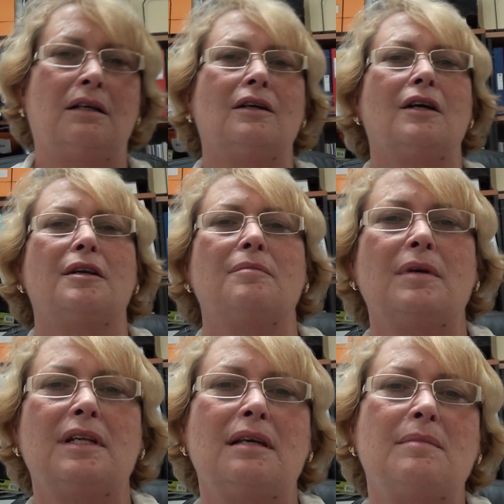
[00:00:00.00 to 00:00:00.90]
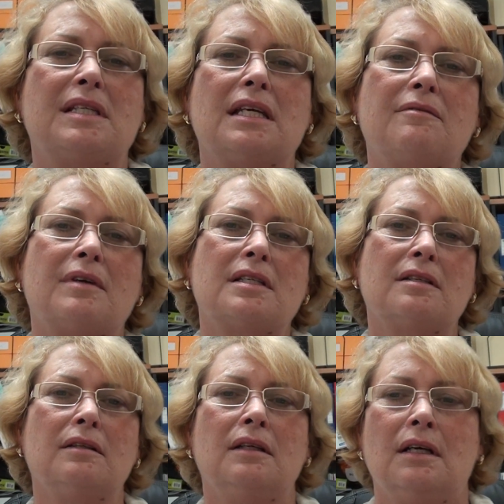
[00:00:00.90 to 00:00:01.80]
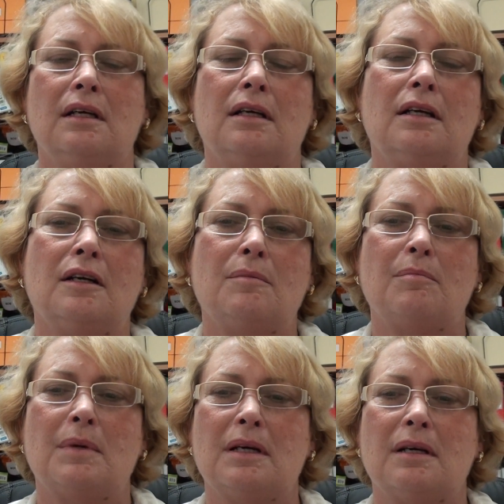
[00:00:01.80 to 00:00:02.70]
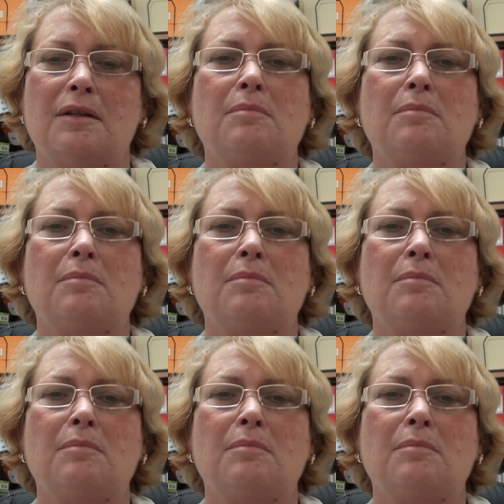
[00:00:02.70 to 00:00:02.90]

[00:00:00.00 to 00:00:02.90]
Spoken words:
Hi, my name is Anne Russell. I'm the